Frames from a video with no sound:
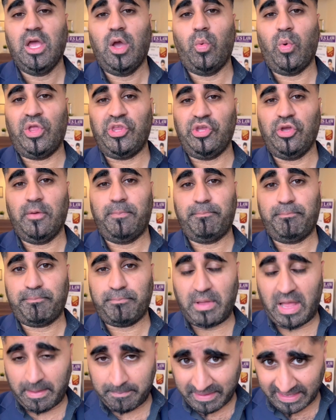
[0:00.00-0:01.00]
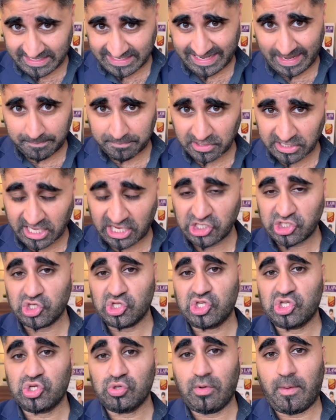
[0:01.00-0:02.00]
when you make an
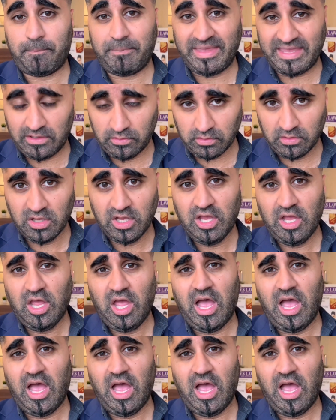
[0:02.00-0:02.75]
application to appeal